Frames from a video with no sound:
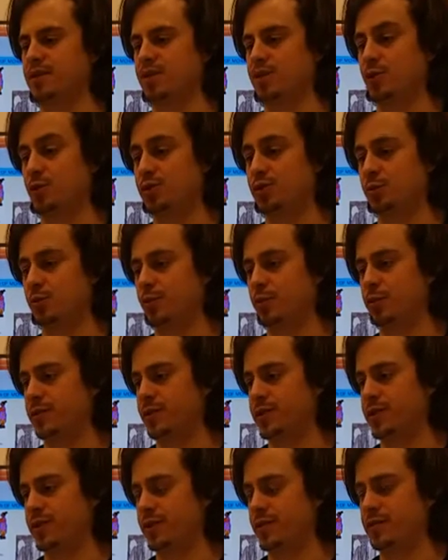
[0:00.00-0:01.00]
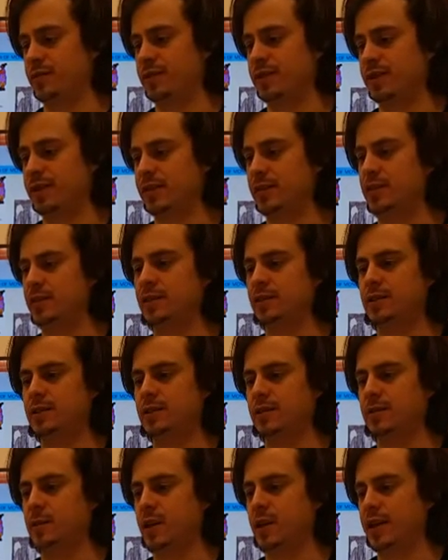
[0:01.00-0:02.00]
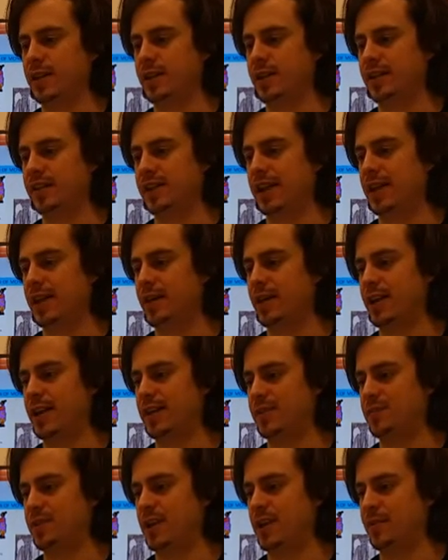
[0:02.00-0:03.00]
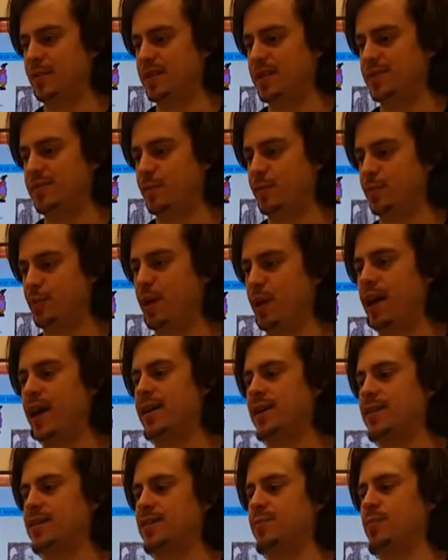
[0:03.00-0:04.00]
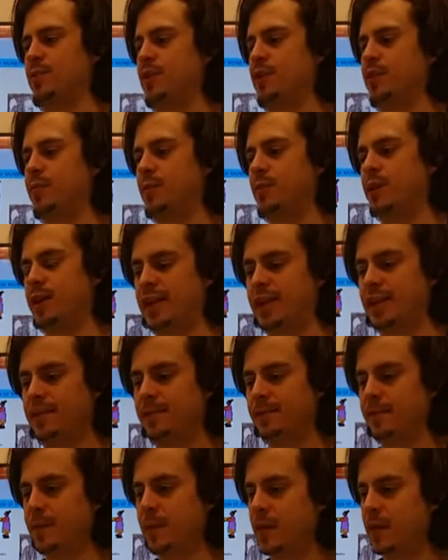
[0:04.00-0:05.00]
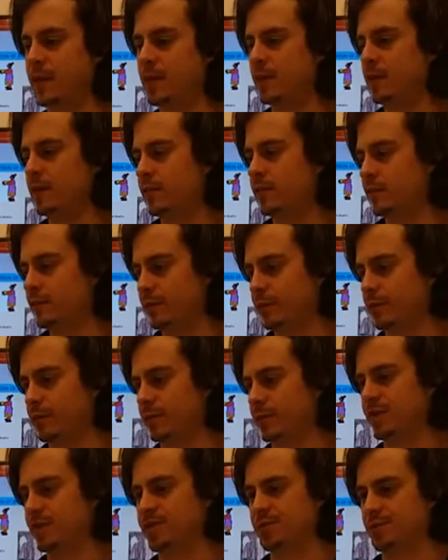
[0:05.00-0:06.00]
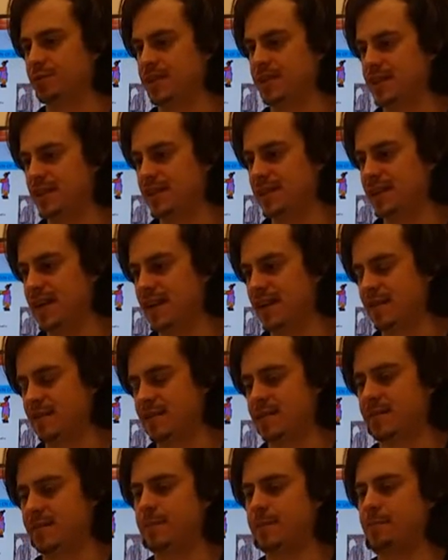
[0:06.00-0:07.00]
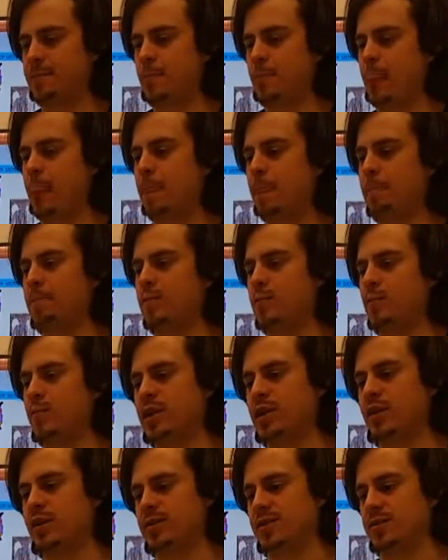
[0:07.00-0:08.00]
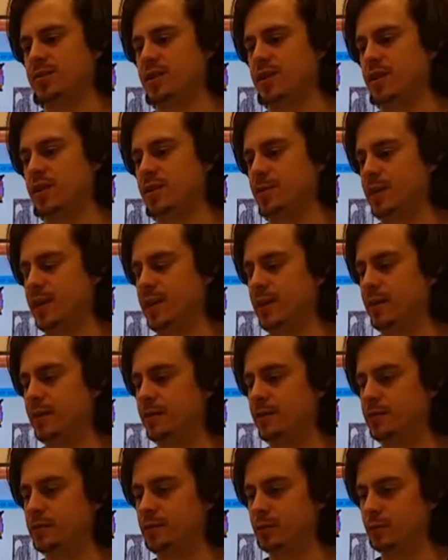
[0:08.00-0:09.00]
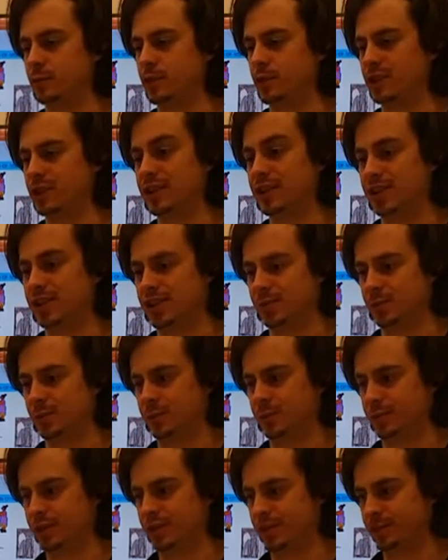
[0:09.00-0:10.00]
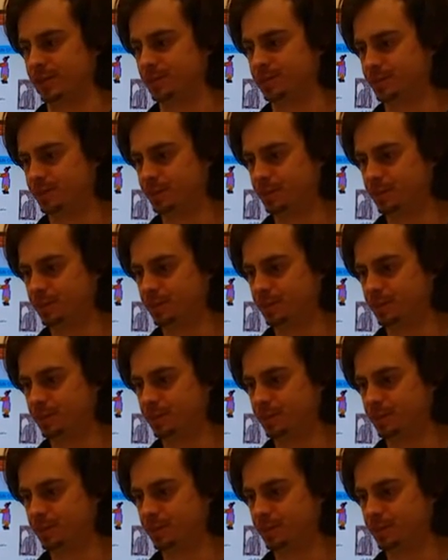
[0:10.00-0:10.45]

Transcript: social origins of money, standardized payments for brides and blood money, for injuries and death. And then we can also talk about a religious origin,